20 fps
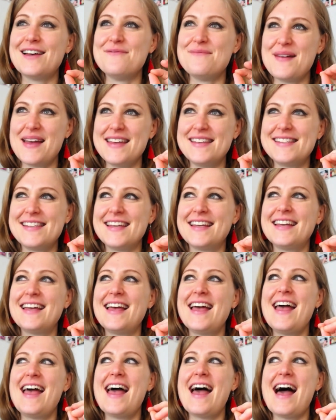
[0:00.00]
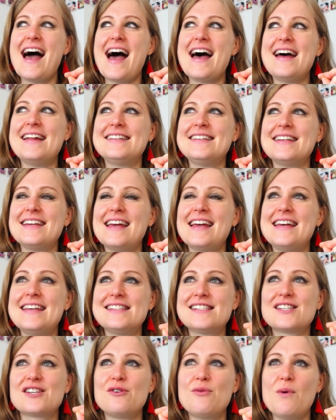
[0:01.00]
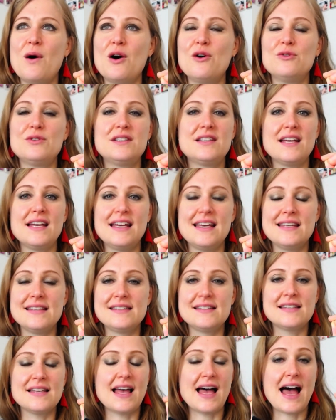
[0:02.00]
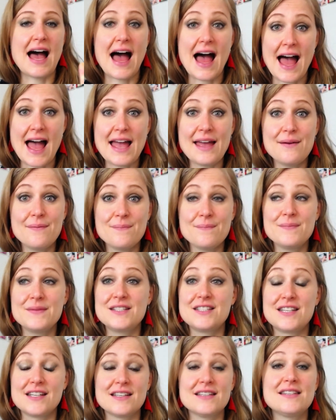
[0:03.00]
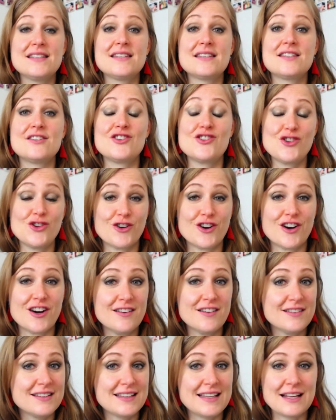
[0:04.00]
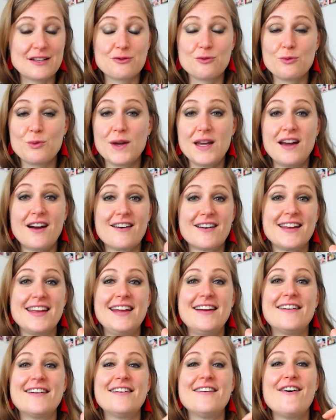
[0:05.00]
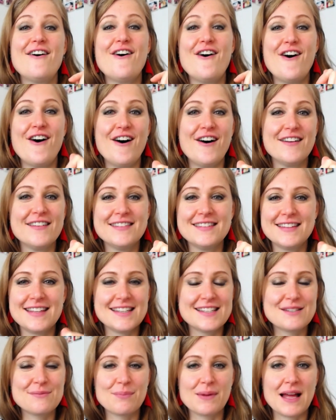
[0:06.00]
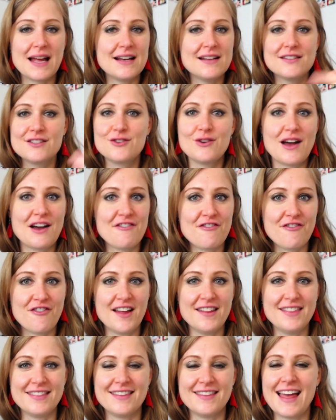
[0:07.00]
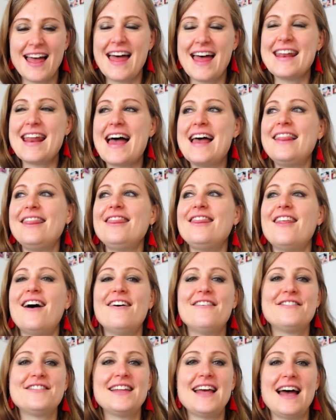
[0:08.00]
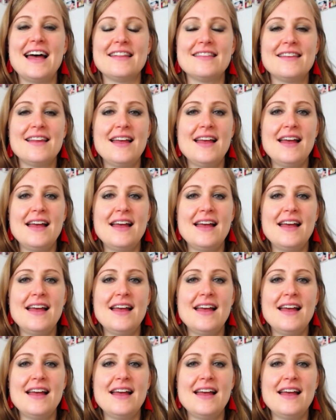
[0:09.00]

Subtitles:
amazing. And his quote is, I'm just sure that we are here on this planet to have fun. And I love that.